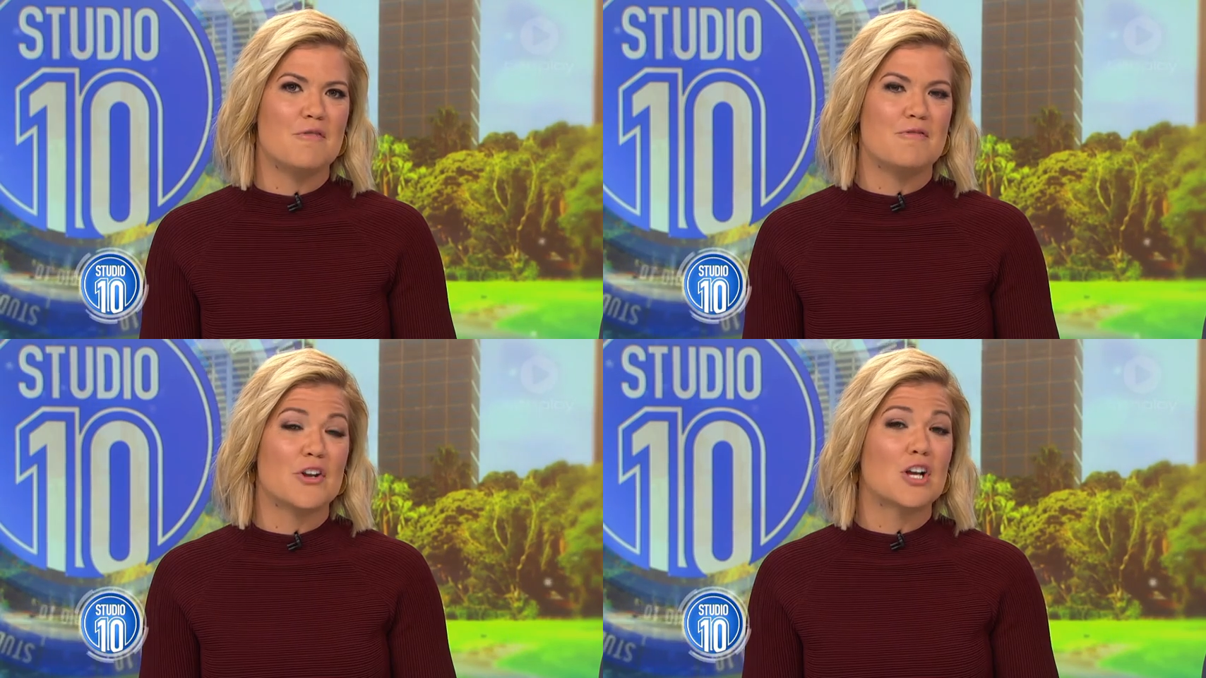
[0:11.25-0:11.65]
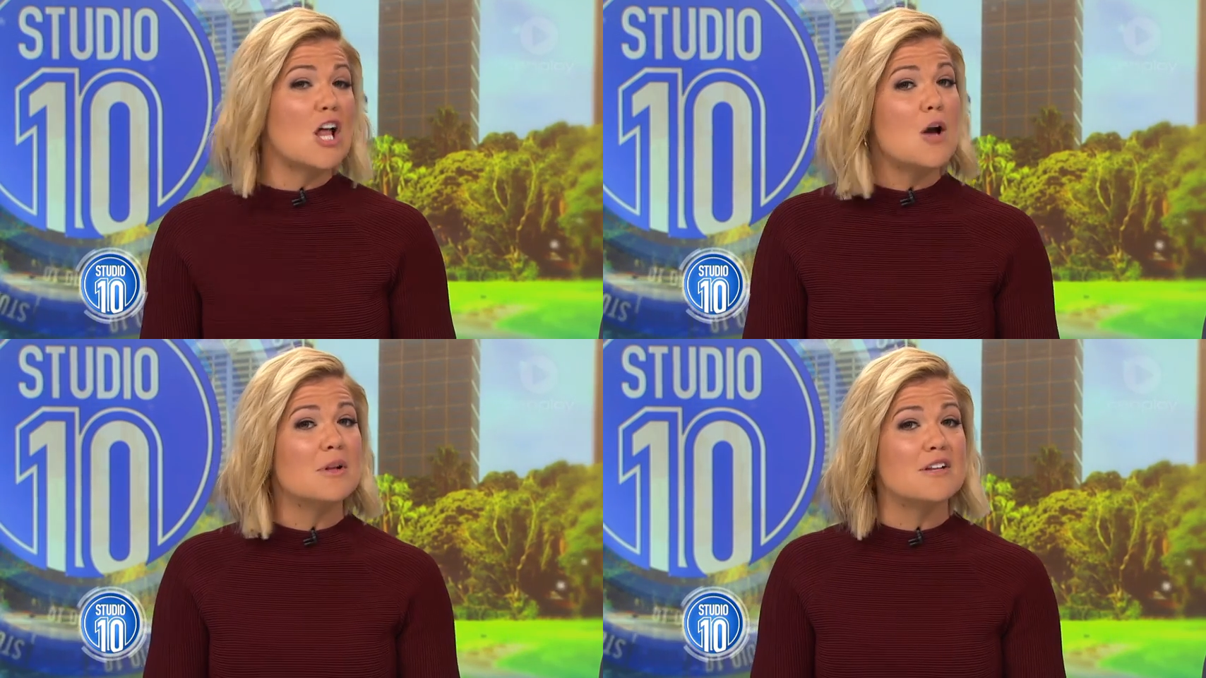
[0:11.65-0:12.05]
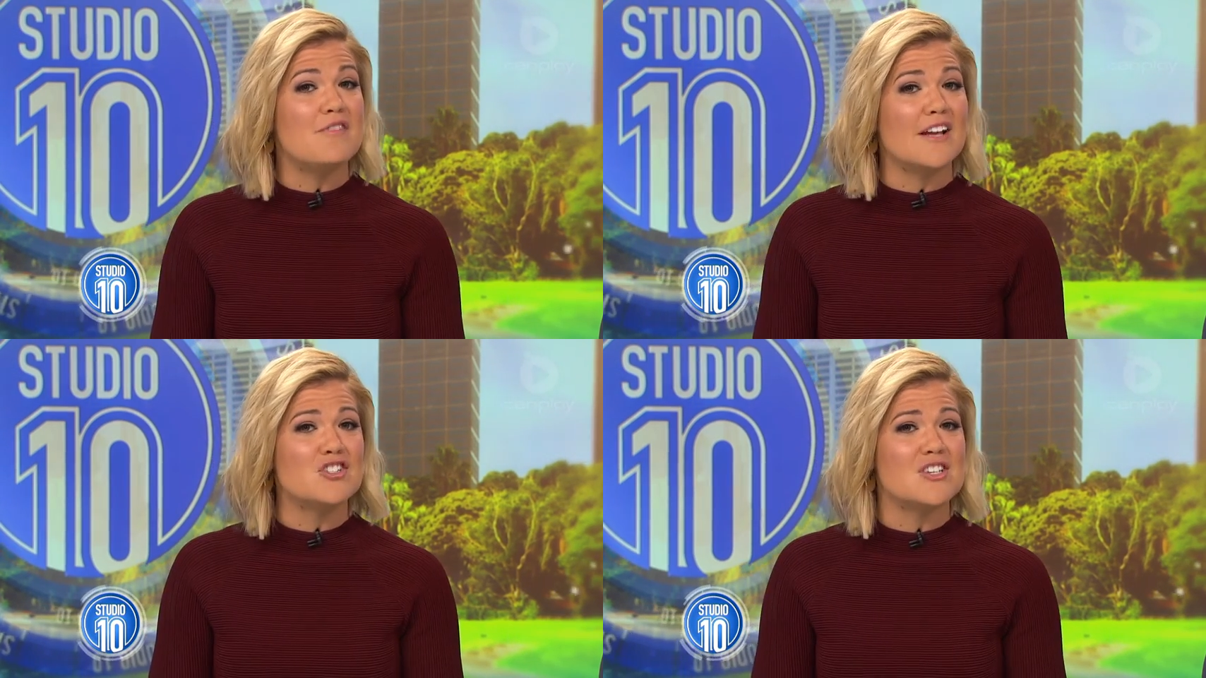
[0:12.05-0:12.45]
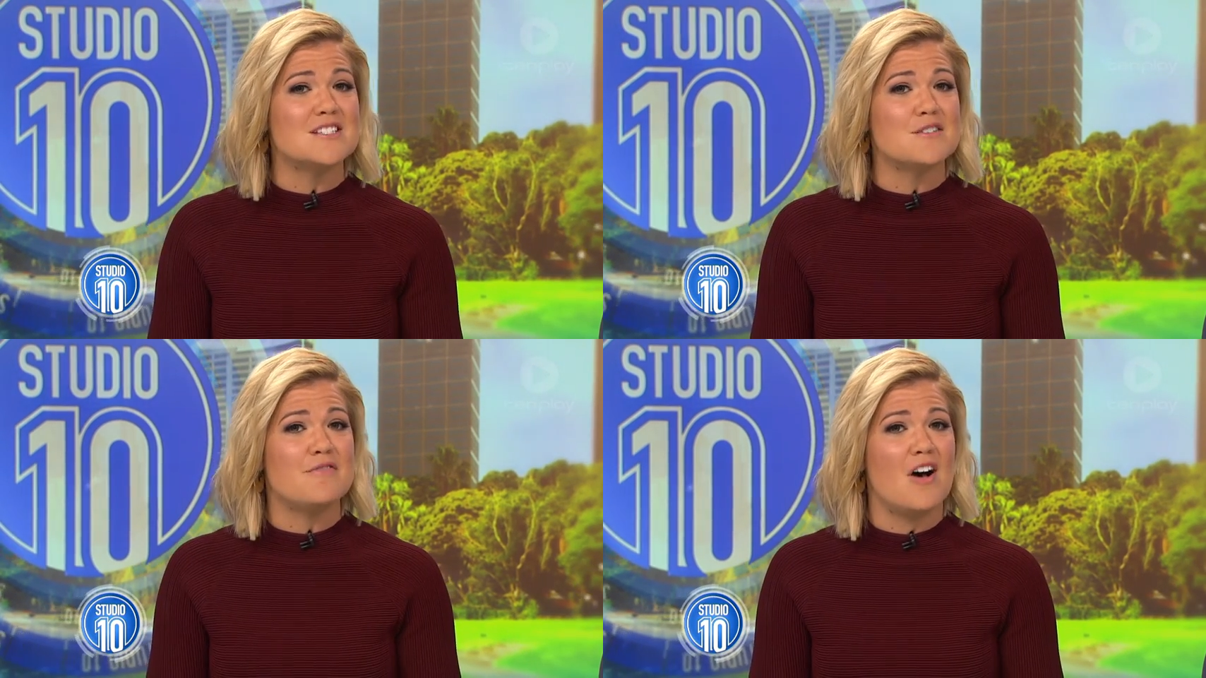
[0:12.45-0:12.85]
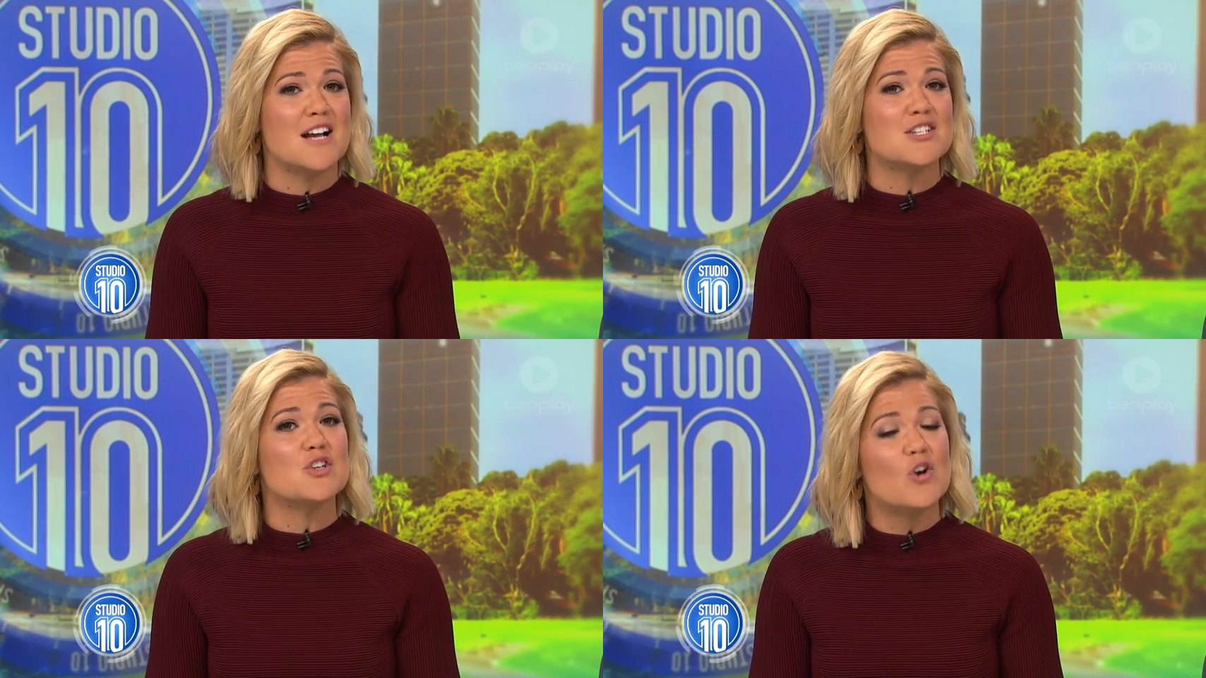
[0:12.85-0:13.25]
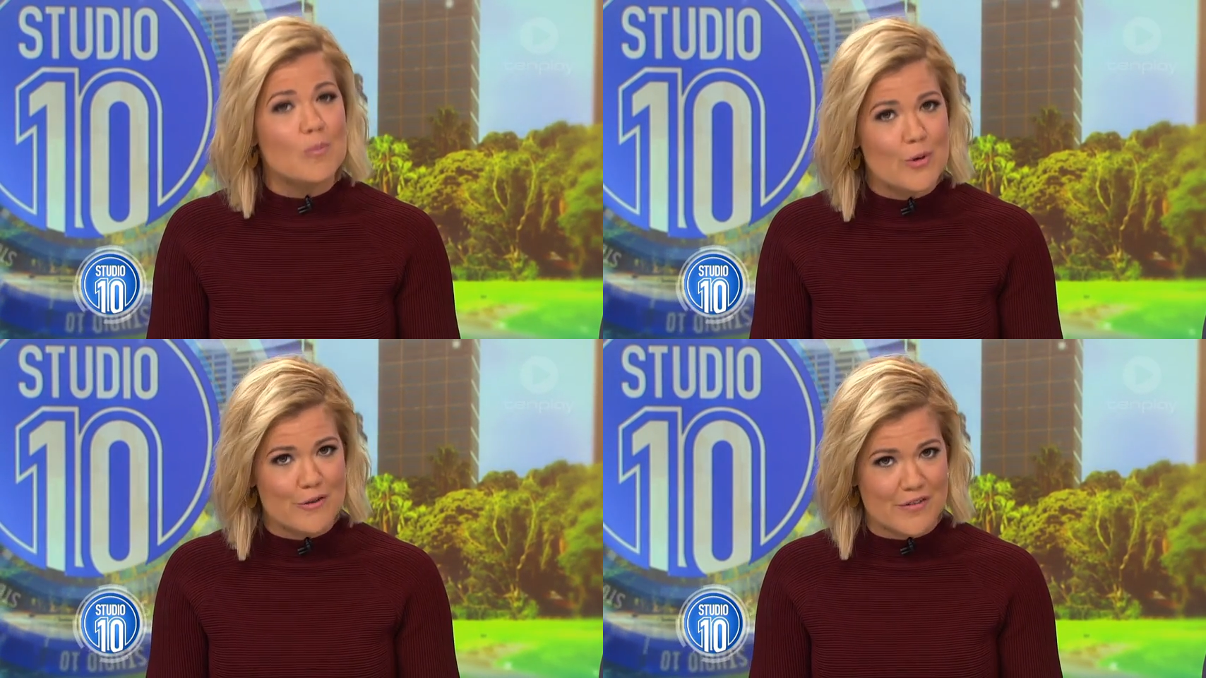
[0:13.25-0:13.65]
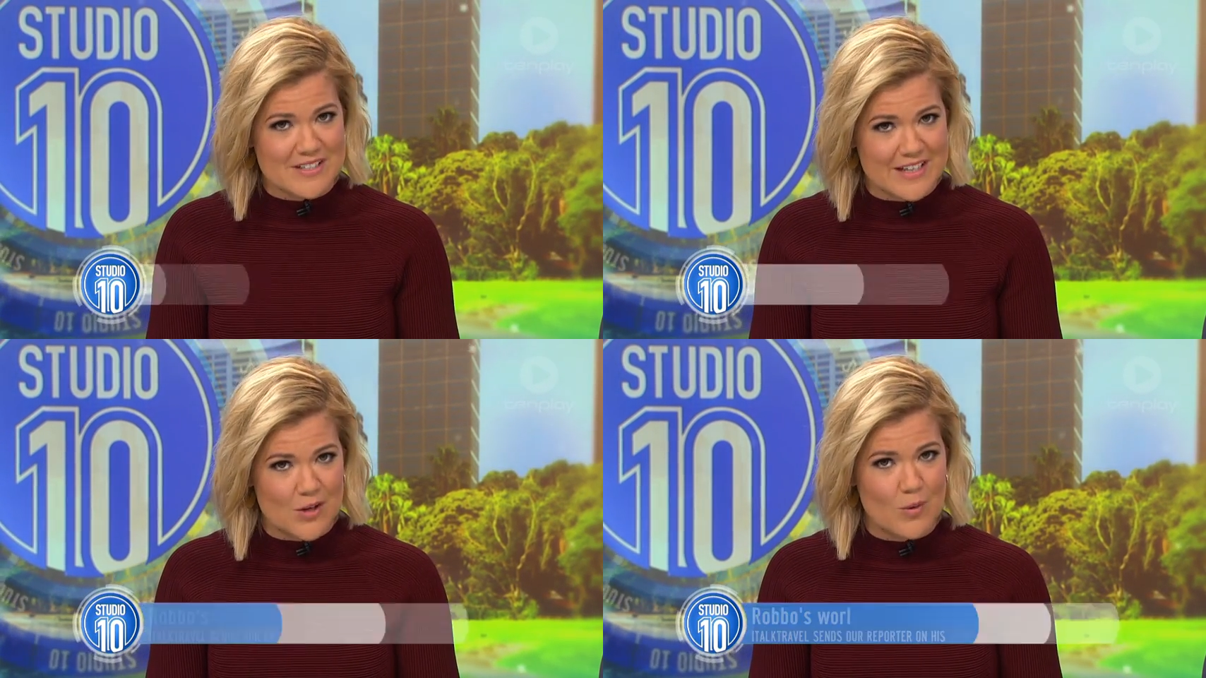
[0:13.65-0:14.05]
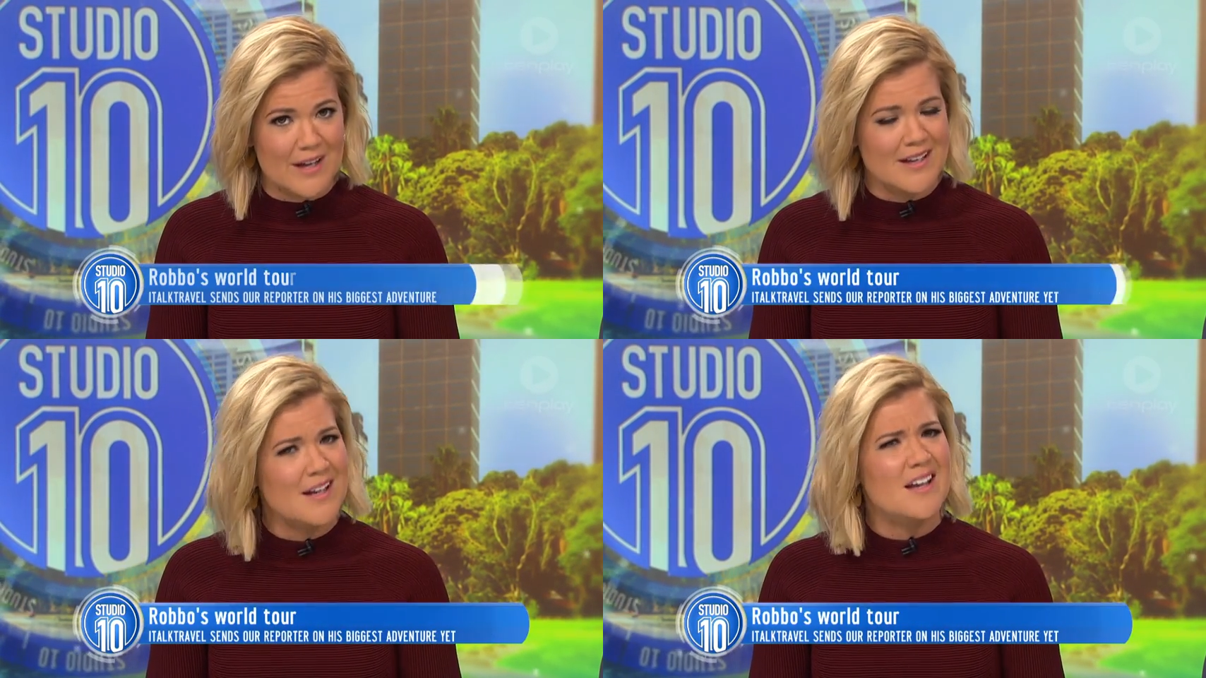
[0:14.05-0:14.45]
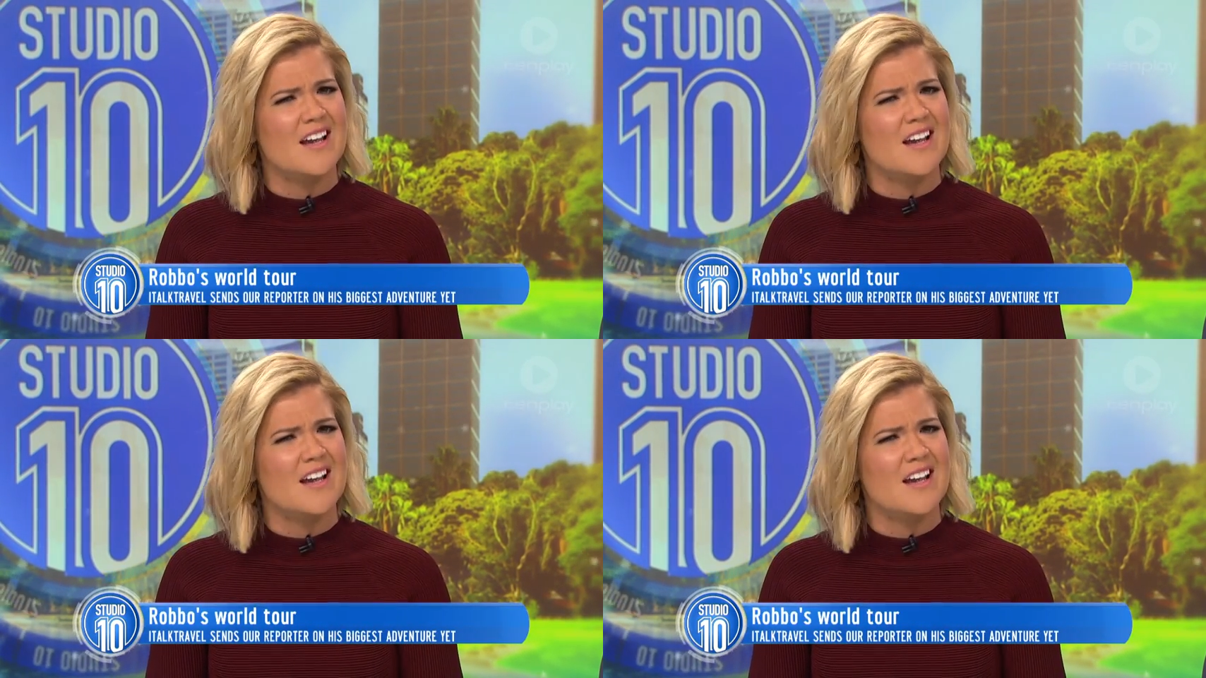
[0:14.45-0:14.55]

off on a global adventure to find your perfect getaway.